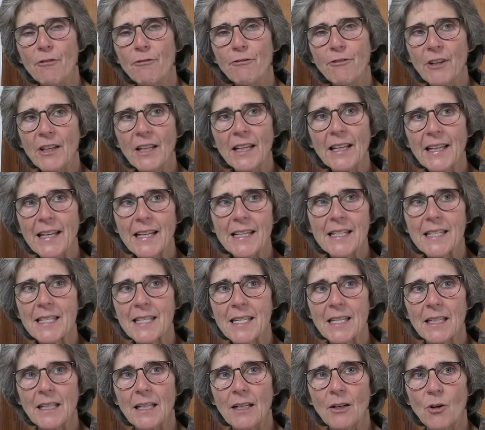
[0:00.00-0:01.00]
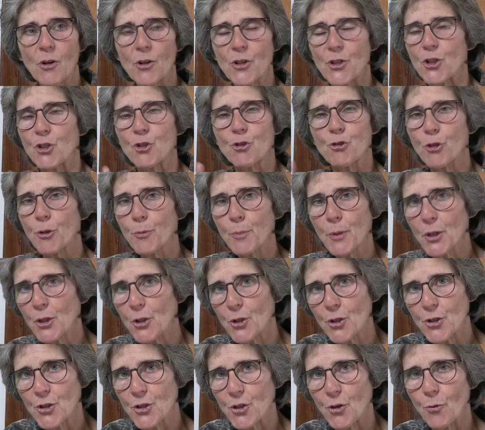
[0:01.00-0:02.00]
affiliates or
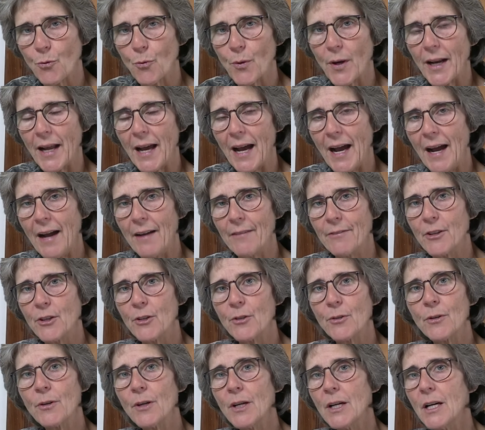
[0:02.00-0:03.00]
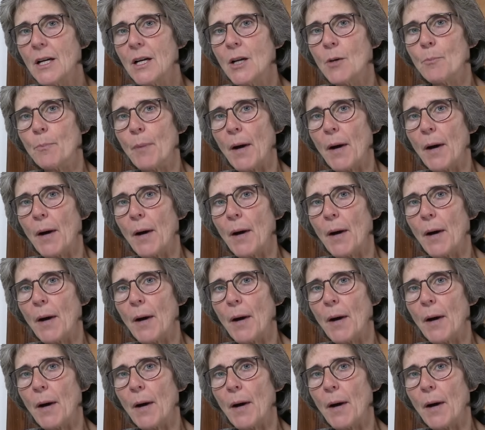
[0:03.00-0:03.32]
distributors or what have you,